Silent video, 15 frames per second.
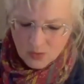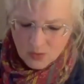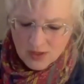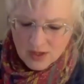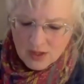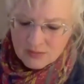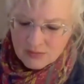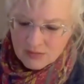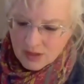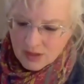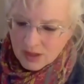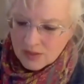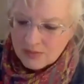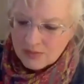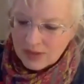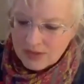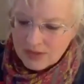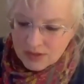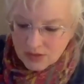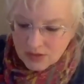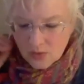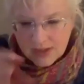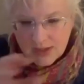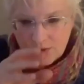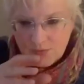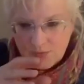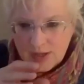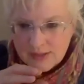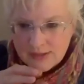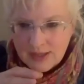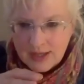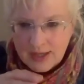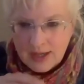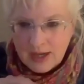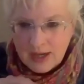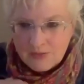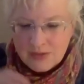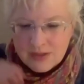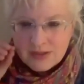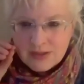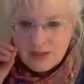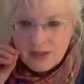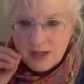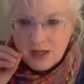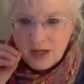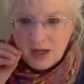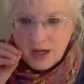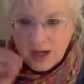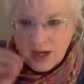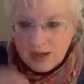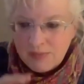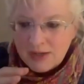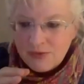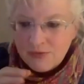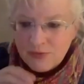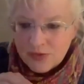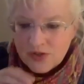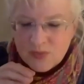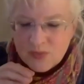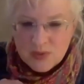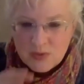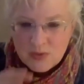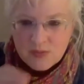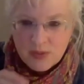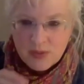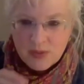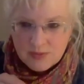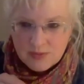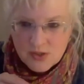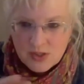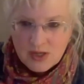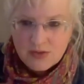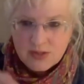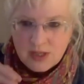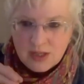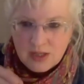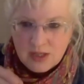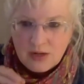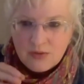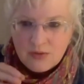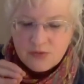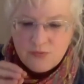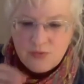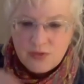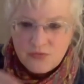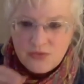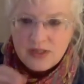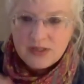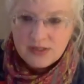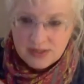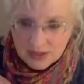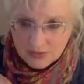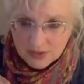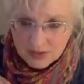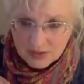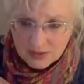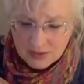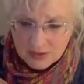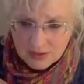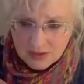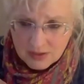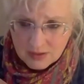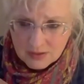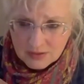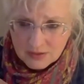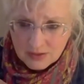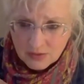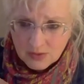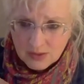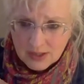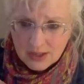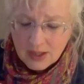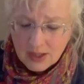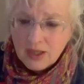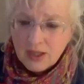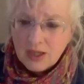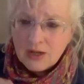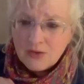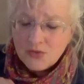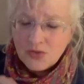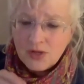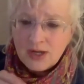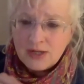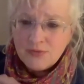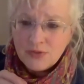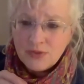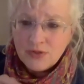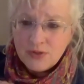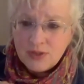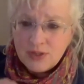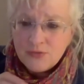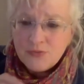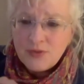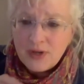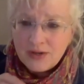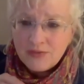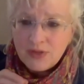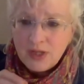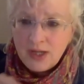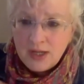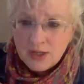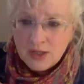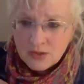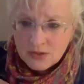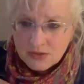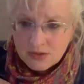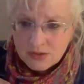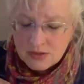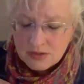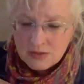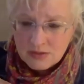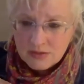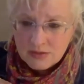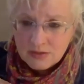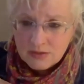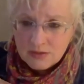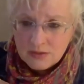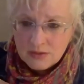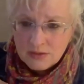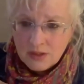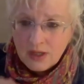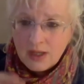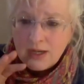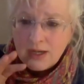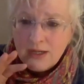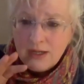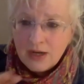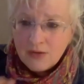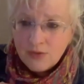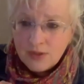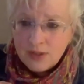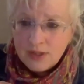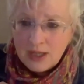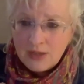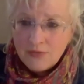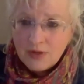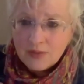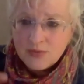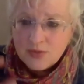Well, um, the quick advice I have is uh, my first book was published. I was I was 57. Okay, I've tried for 35 years and I never gave up.